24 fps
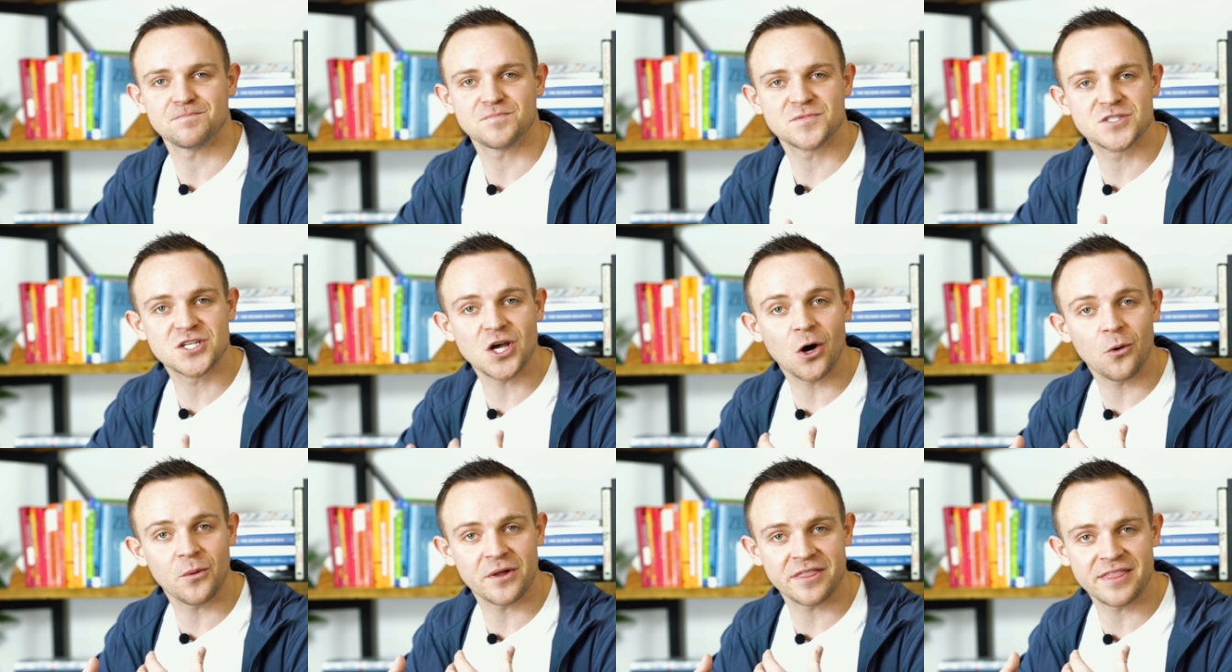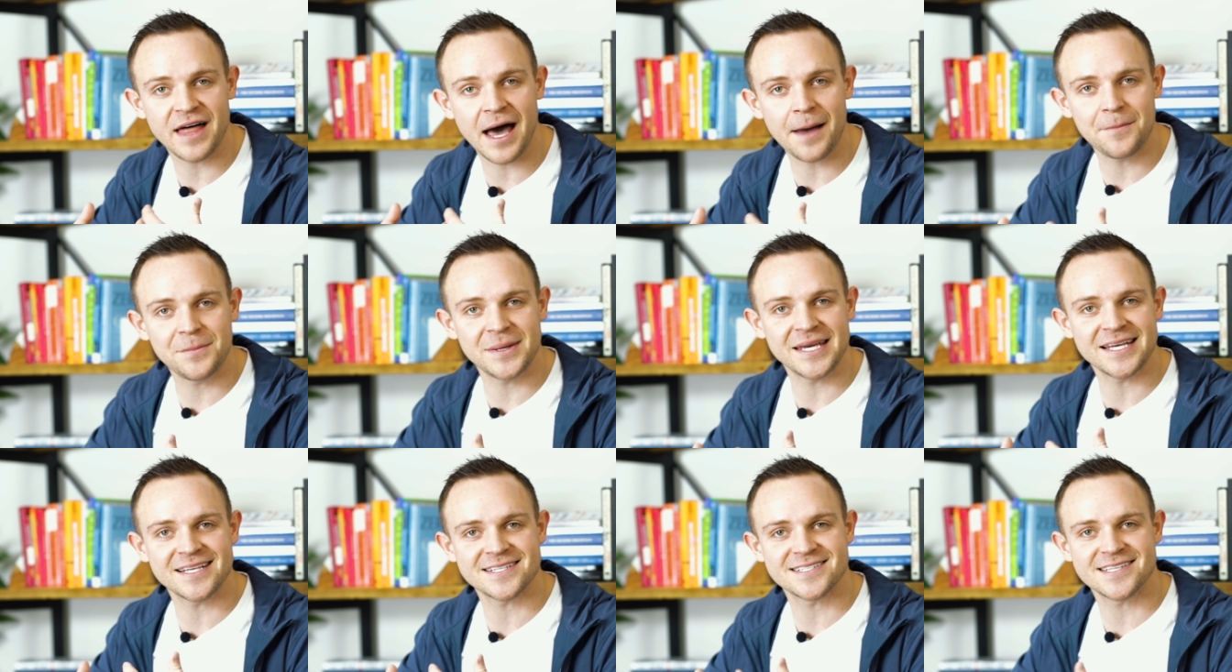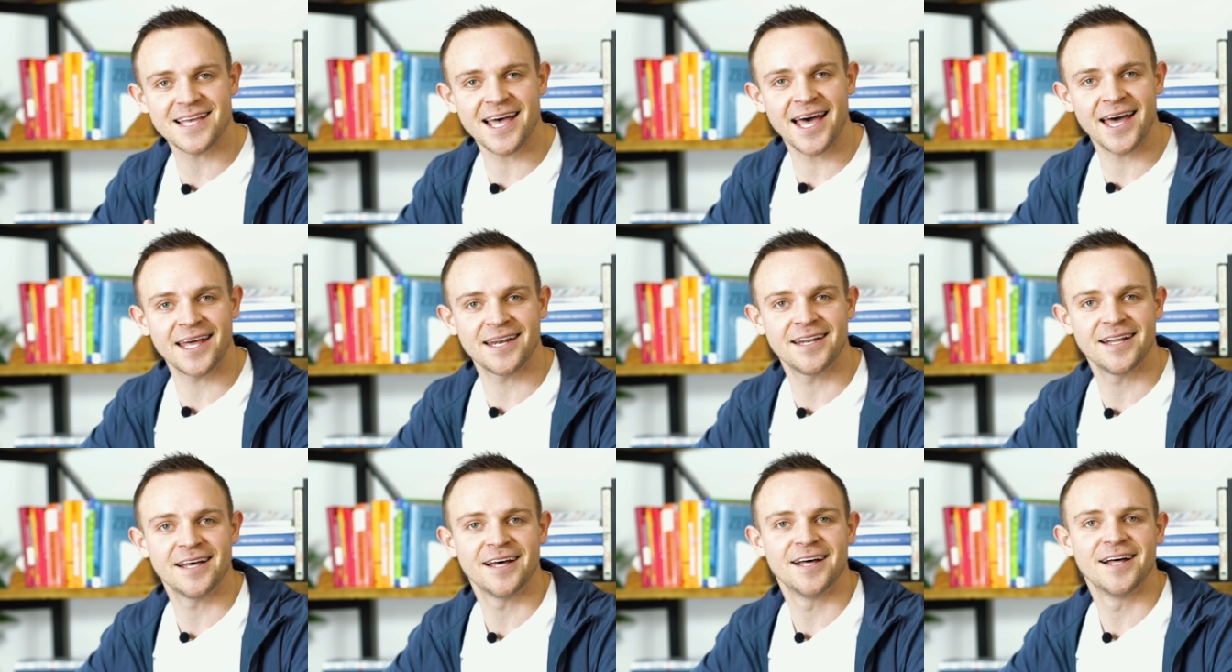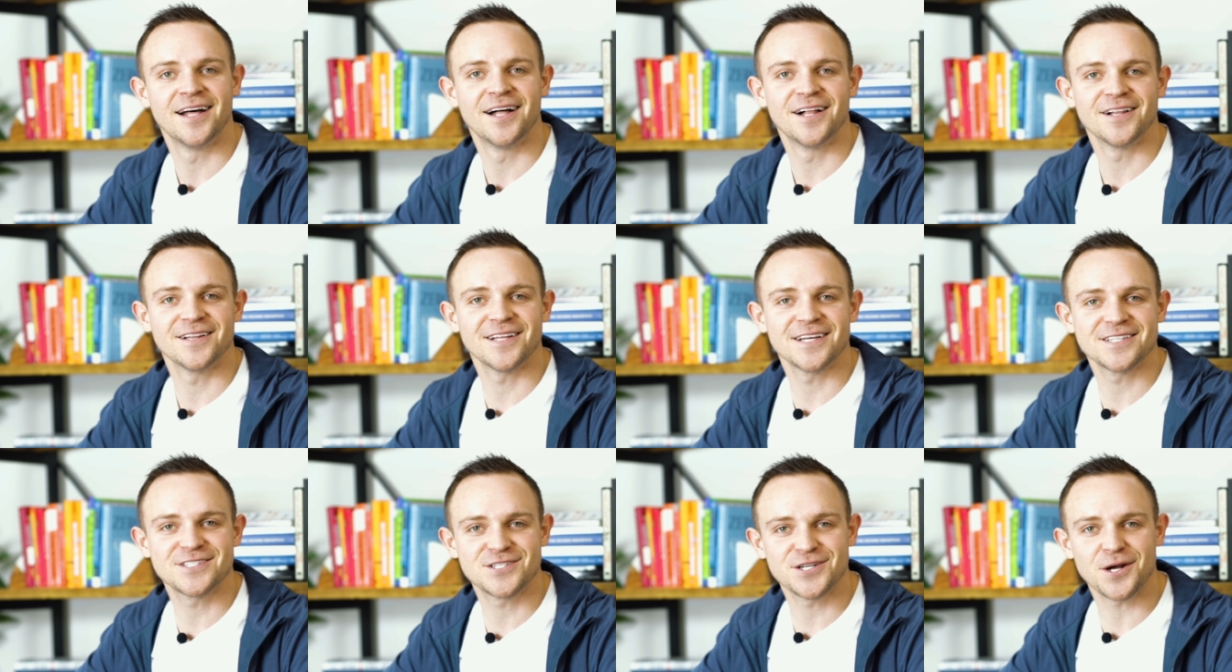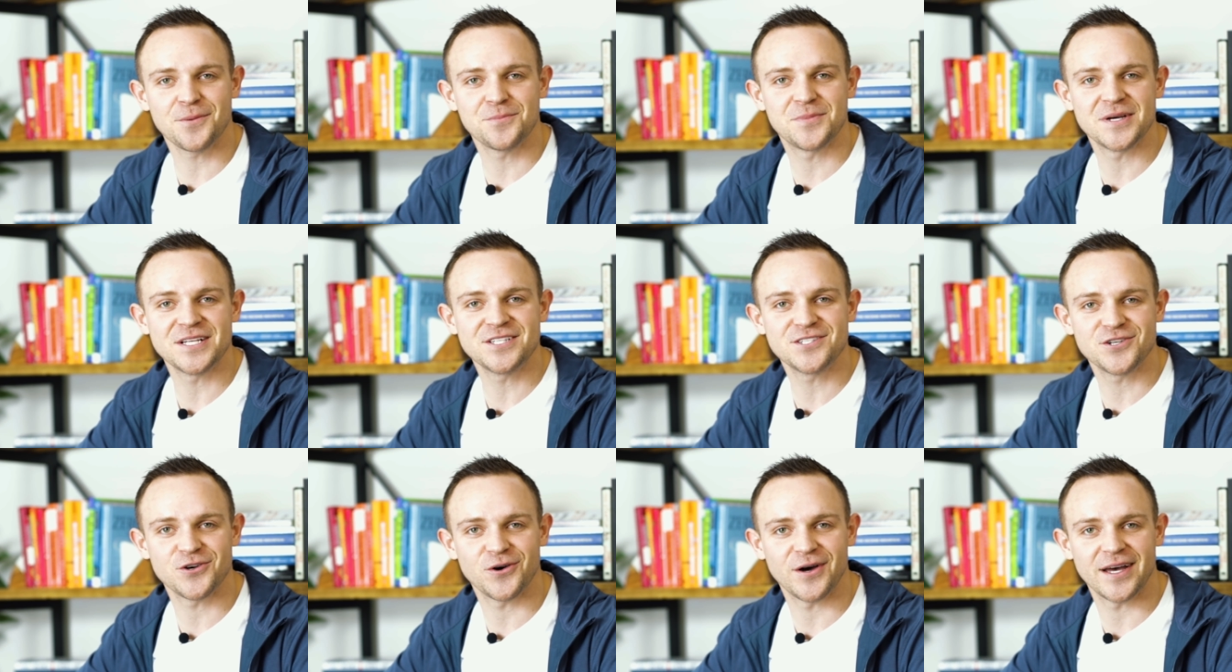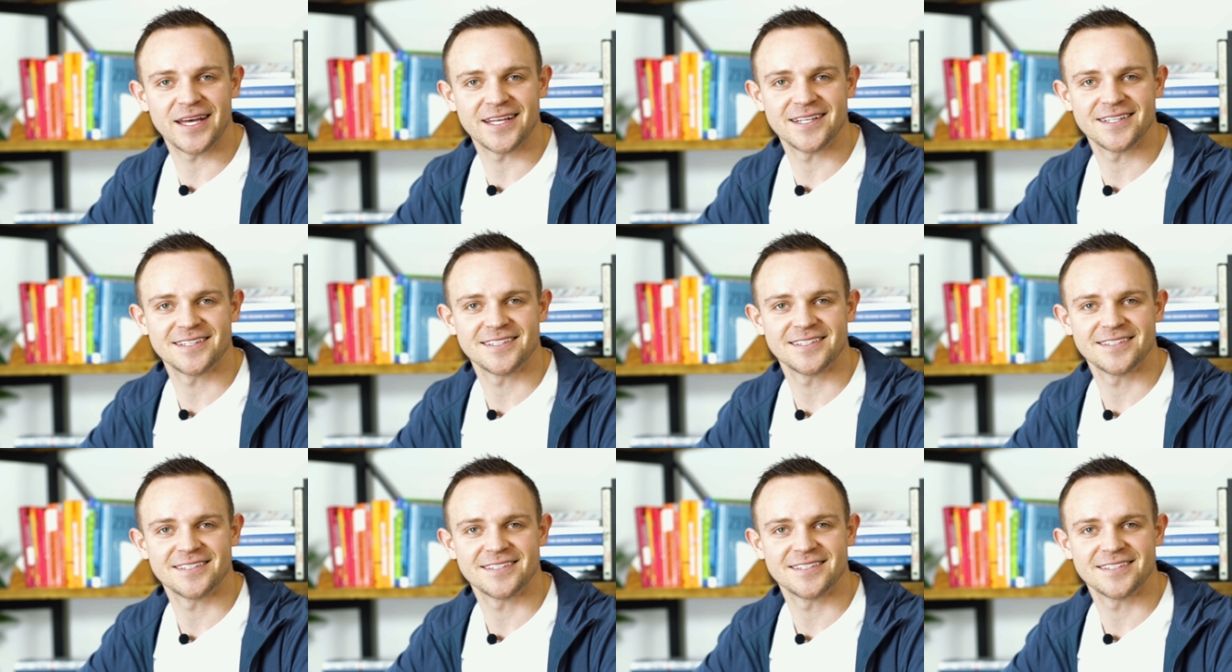So with that being said, let's jump into it.